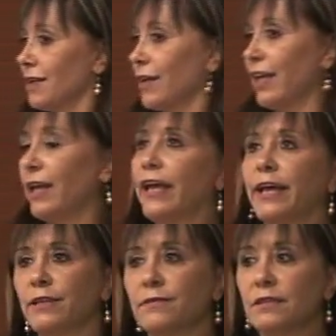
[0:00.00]

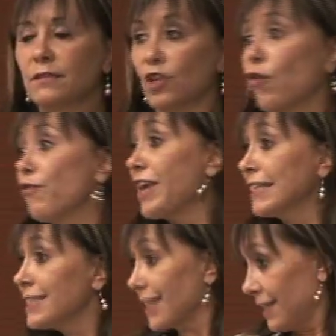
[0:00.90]
uh,
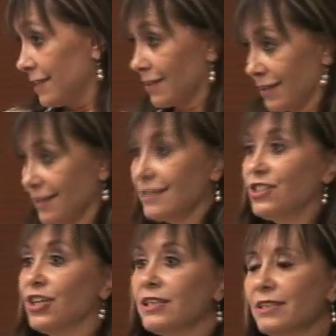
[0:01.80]
confianza
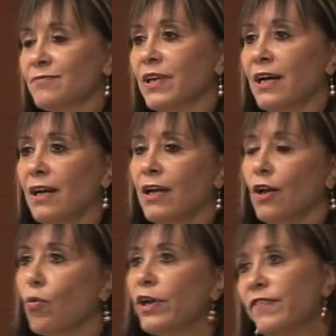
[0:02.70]
each other,
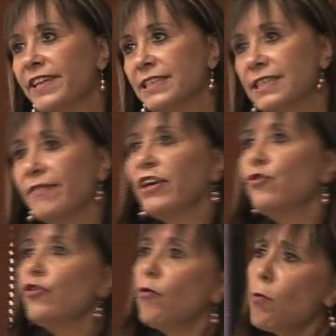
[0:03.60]
one of them said, but
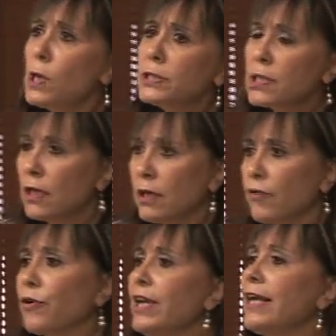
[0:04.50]
you know what,
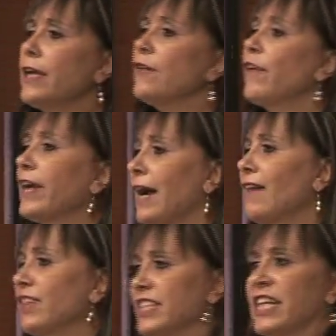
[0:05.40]
really, if I
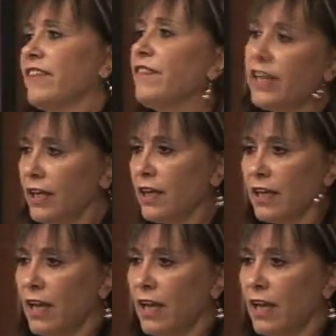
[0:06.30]
have HIV,